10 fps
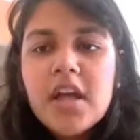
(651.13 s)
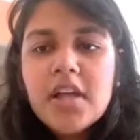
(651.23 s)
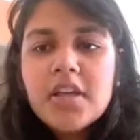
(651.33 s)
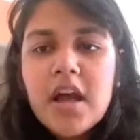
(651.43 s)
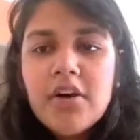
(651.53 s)

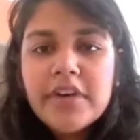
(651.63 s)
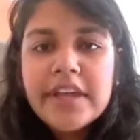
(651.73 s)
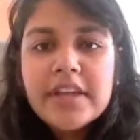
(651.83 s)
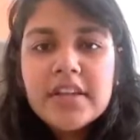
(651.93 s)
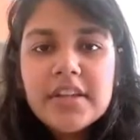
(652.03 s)
Now
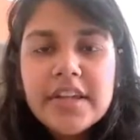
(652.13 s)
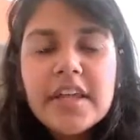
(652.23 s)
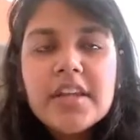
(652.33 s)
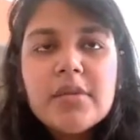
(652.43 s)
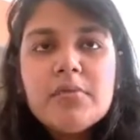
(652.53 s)
in
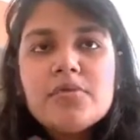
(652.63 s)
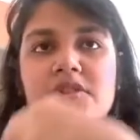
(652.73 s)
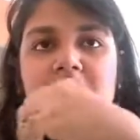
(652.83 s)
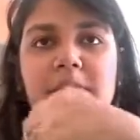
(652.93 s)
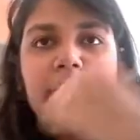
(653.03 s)
gradient
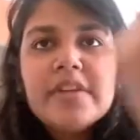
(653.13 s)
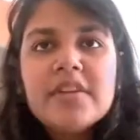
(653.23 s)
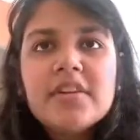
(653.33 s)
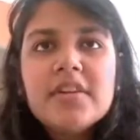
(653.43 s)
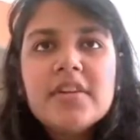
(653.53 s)
boosting
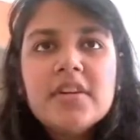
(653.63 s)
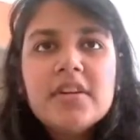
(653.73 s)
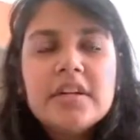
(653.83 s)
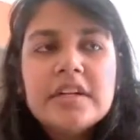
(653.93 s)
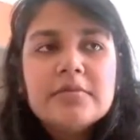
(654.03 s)
method,
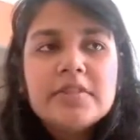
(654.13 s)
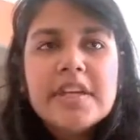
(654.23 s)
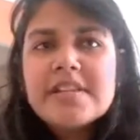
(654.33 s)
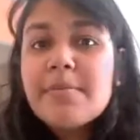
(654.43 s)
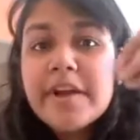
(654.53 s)

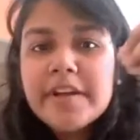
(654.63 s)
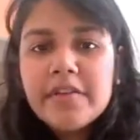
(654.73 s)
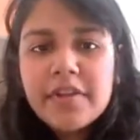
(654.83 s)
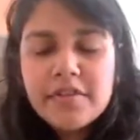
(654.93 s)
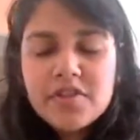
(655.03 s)
there's a better
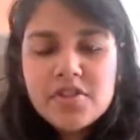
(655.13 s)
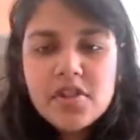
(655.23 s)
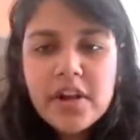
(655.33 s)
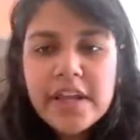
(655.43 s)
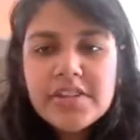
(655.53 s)
way, which is
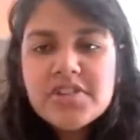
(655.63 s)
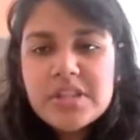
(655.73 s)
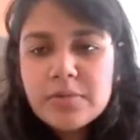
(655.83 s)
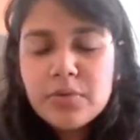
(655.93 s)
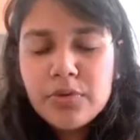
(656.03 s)
called
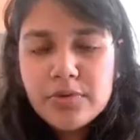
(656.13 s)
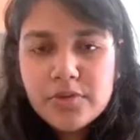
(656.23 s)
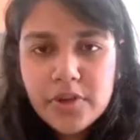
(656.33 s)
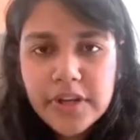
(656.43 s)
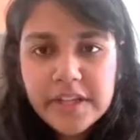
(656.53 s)
XGBoost
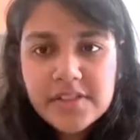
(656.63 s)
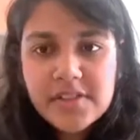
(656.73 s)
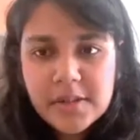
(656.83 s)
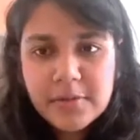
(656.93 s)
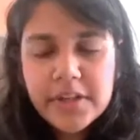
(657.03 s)
or
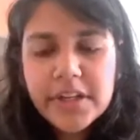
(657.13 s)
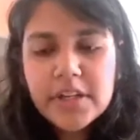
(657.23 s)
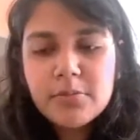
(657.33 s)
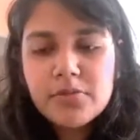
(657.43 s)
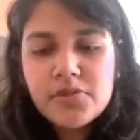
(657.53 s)
extreme
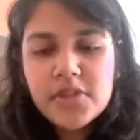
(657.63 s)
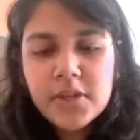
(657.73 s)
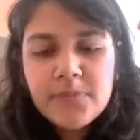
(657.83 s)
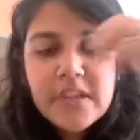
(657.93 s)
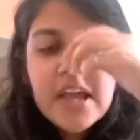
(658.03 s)
gradient boosting.
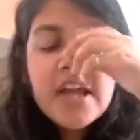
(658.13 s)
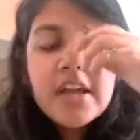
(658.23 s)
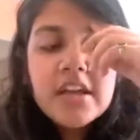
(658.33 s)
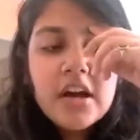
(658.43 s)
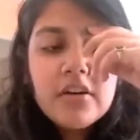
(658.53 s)

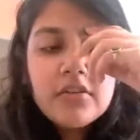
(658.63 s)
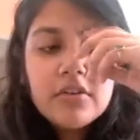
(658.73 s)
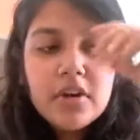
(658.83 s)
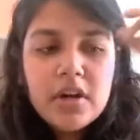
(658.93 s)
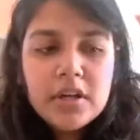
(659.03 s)
Now
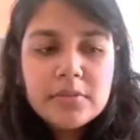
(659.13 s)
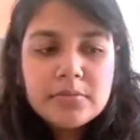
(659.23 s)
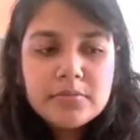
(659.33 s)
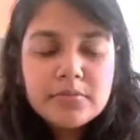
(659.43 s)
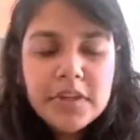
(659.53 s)

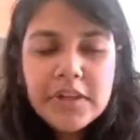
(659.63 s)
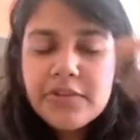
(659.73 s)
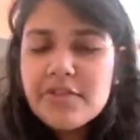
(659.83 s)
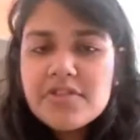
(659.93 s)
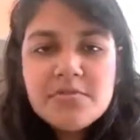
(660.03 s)
it
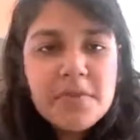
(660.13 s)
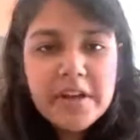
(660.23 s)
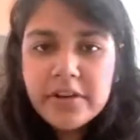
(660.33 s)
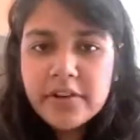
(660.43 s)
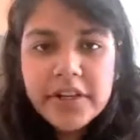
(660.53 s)
was
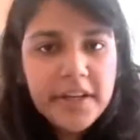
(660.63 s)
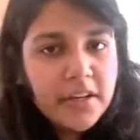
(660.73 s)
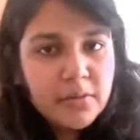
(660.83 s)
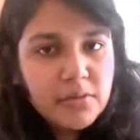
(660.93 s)
built on gradient